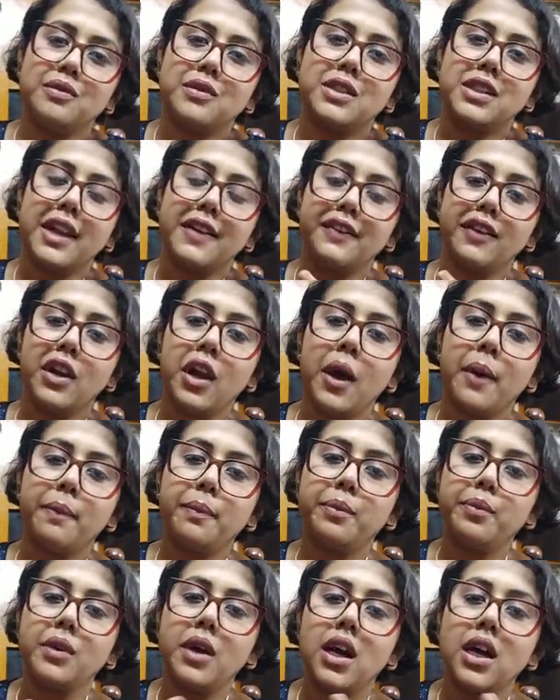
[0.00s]
develop
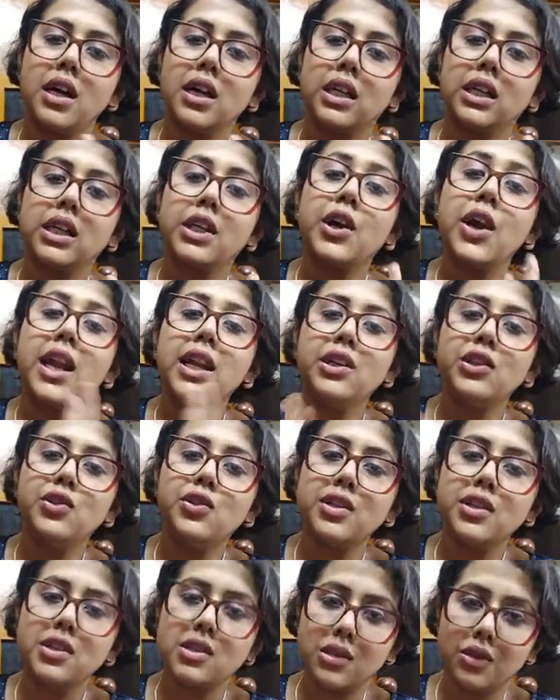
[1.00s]
a
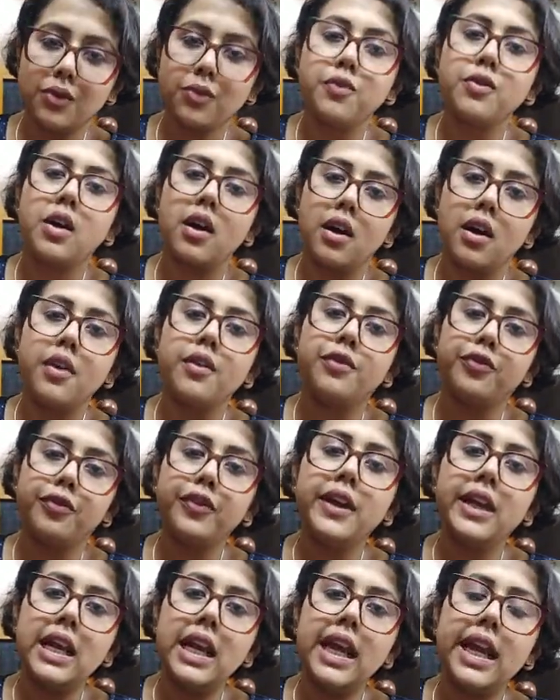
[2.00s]
kindred
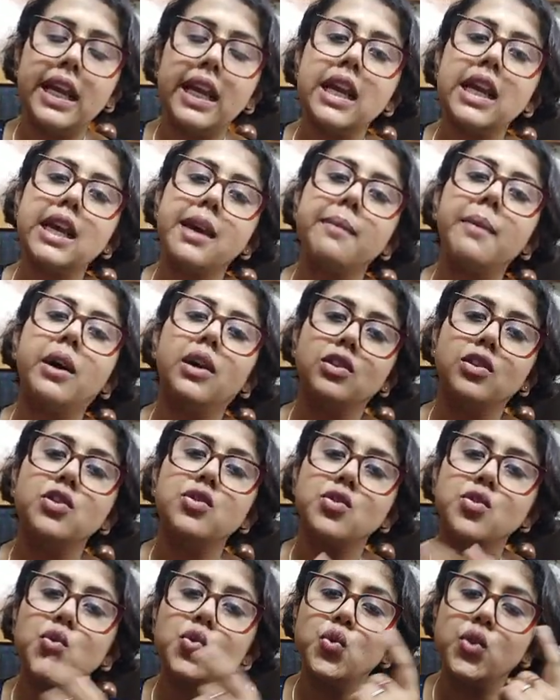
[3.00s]
feeling among the
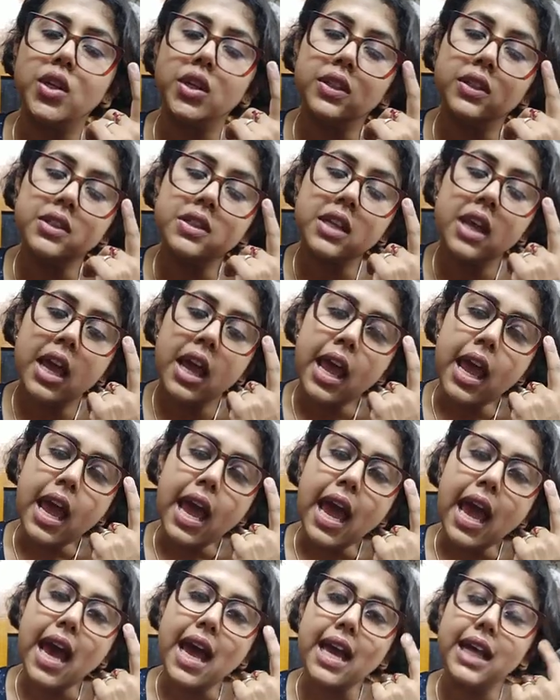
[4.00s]
students
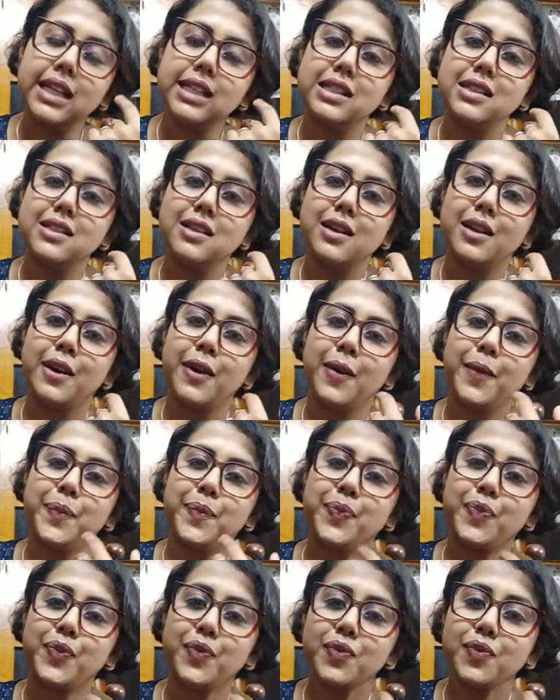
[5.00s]
and
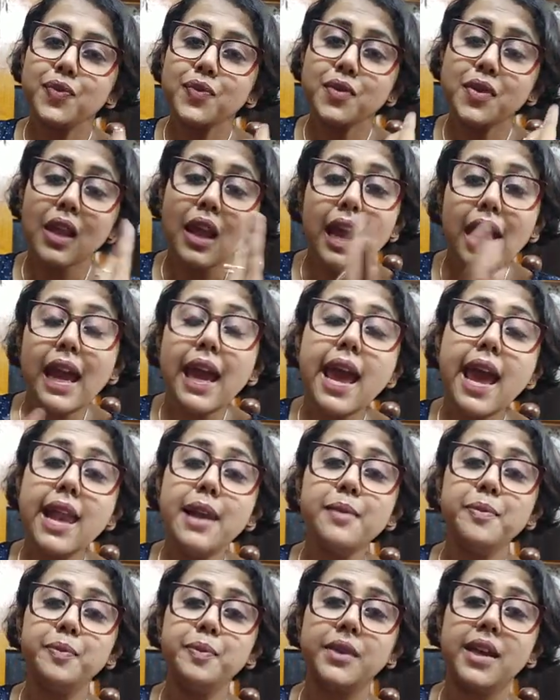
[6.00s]

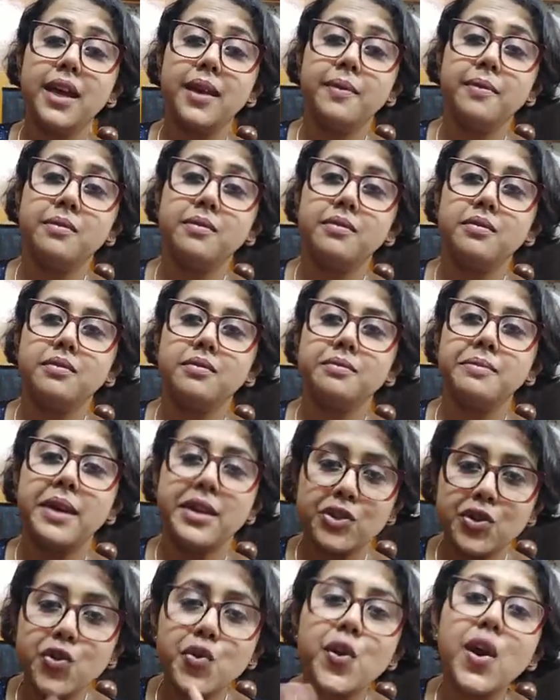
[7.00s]
help them
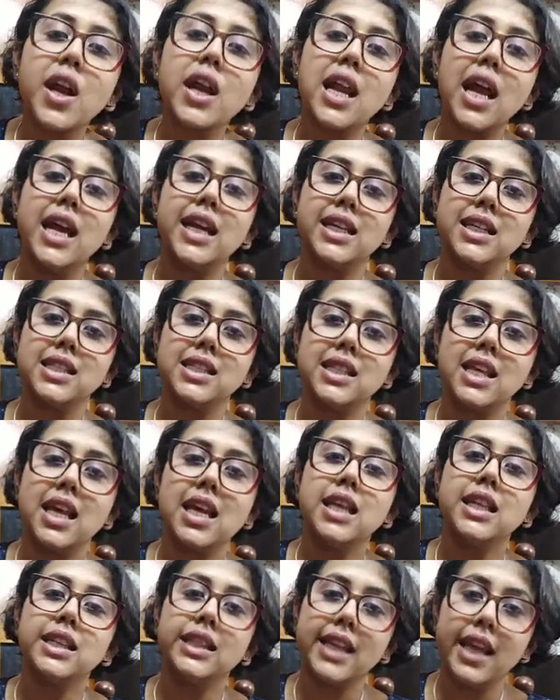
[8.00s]
materialize
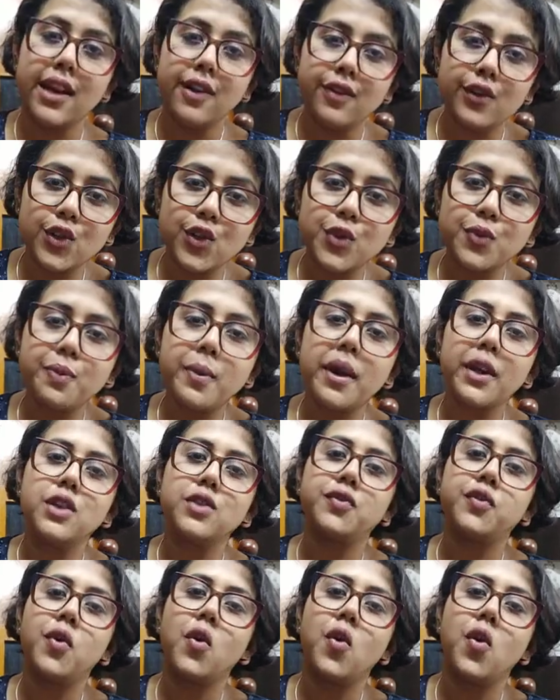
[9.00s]
their respect
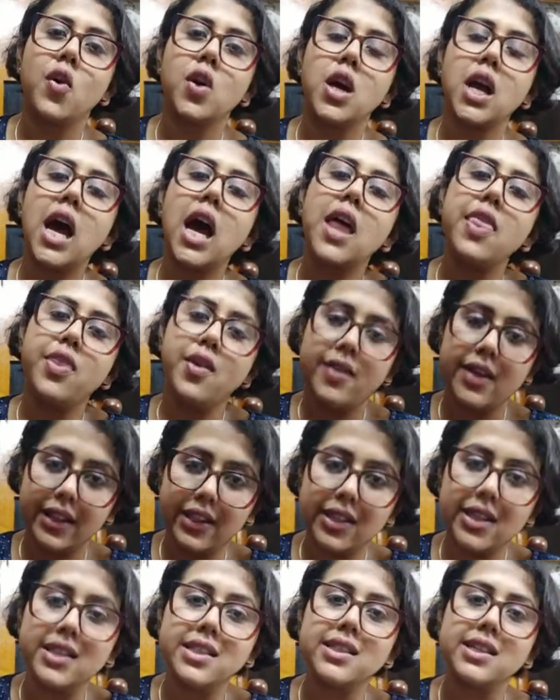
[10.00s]
for other
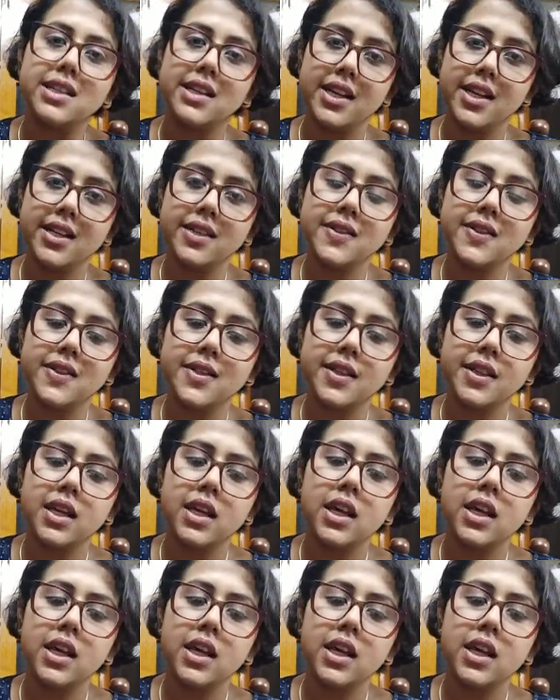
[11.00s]
ethnicities.